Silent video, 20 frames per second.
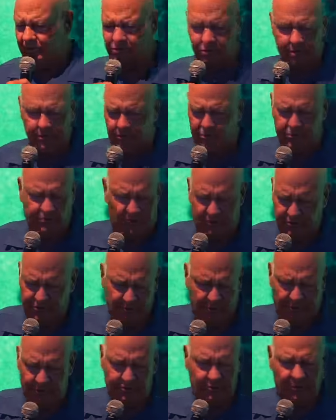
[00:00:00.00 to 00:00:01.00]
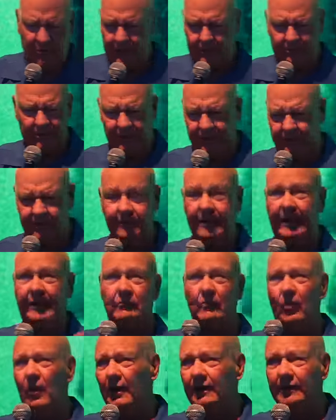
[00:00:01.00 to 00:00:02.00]
shoes weren't shined properly, you'd
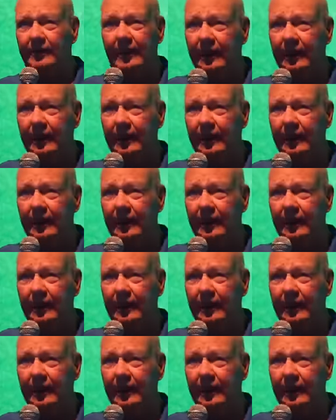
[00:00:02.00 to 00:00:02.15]
get one